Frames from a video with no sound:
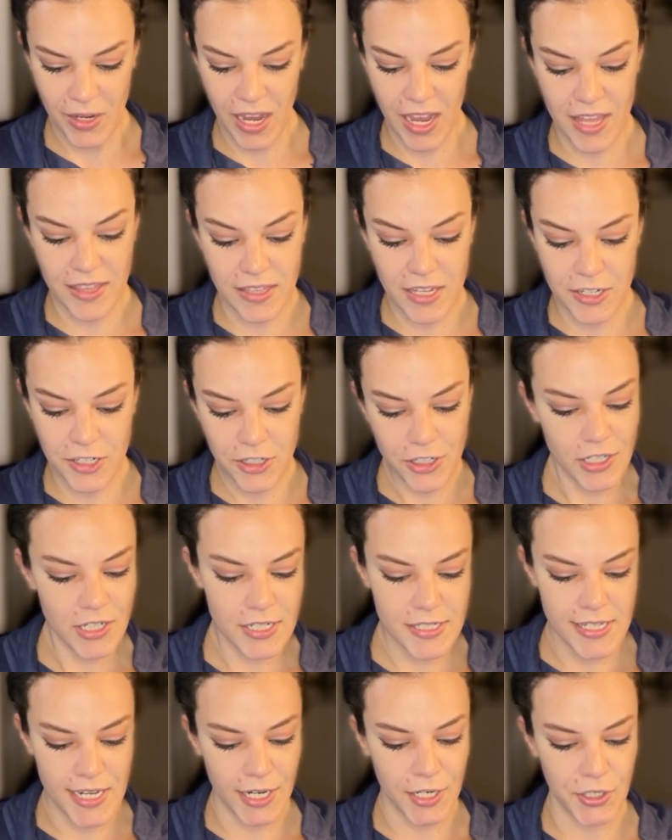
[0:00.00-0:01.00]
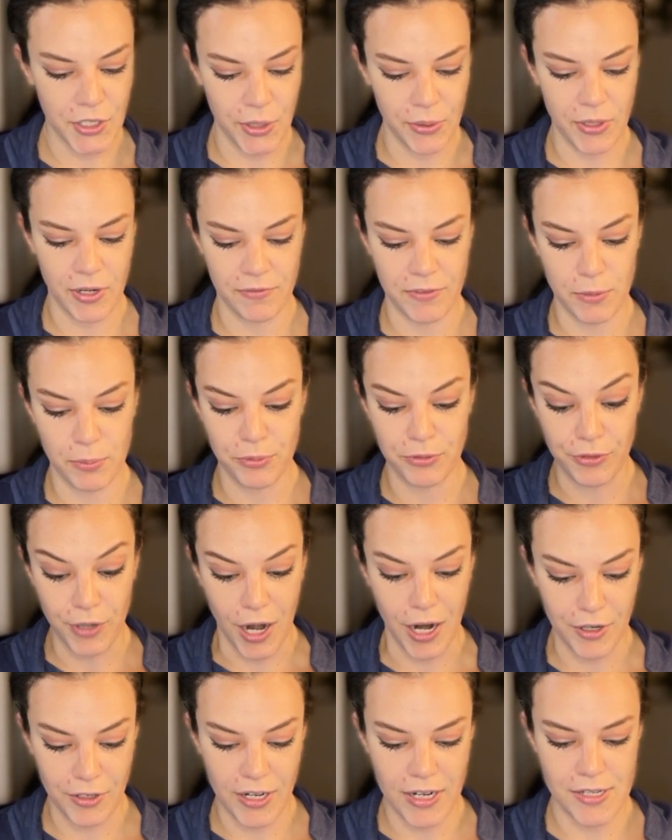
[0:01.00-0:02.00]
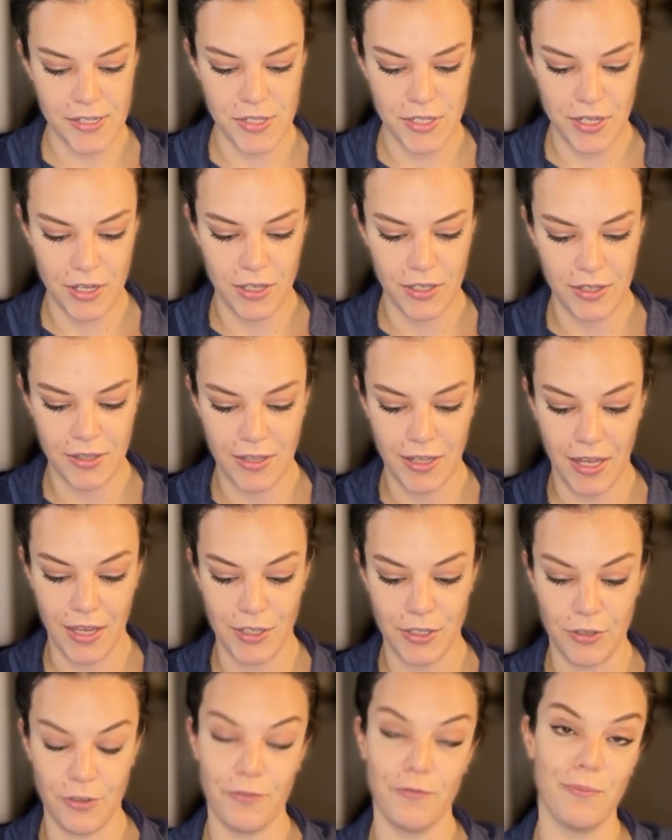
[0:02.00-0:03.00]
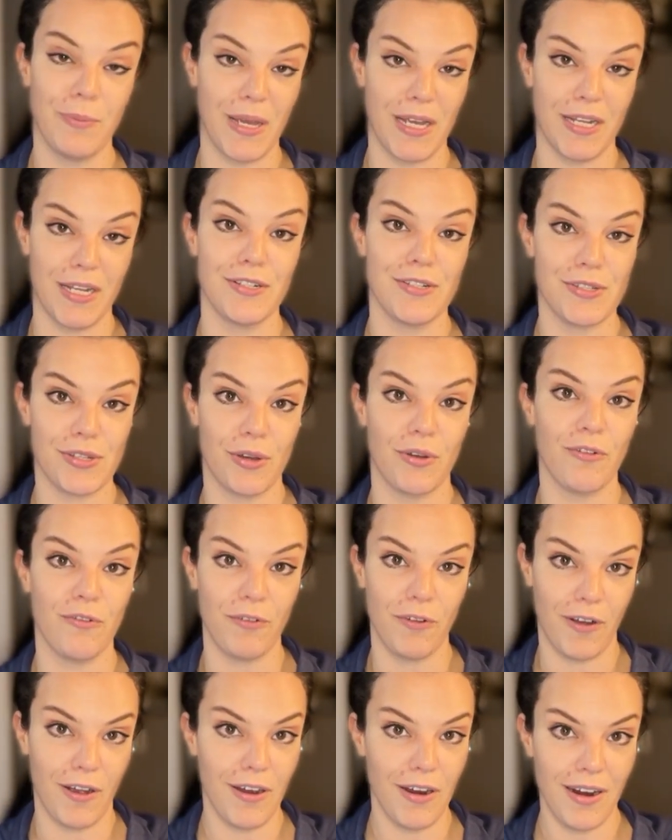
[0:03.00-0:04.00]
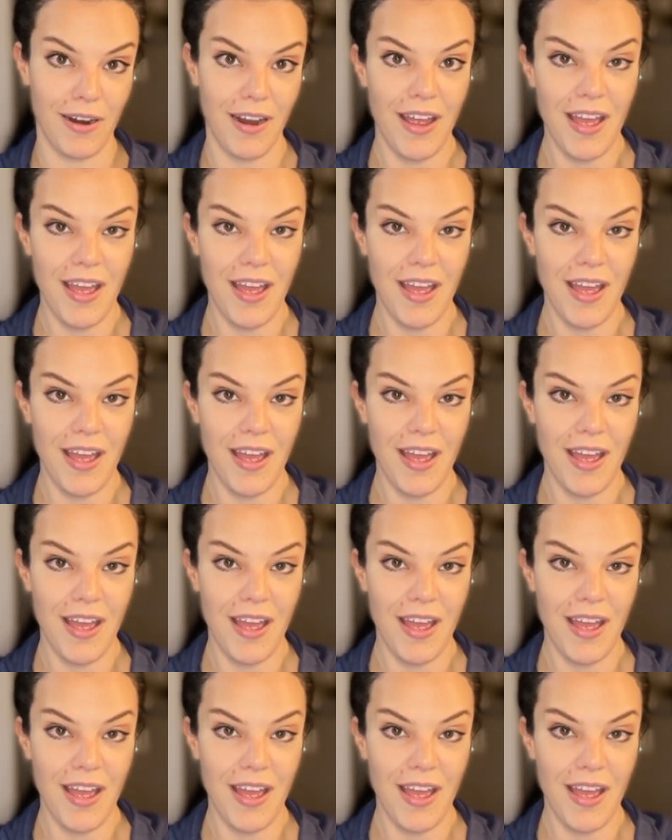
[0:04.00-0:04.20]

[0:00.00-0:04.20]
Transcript: and then you're going to take note of the progress that you've made so far.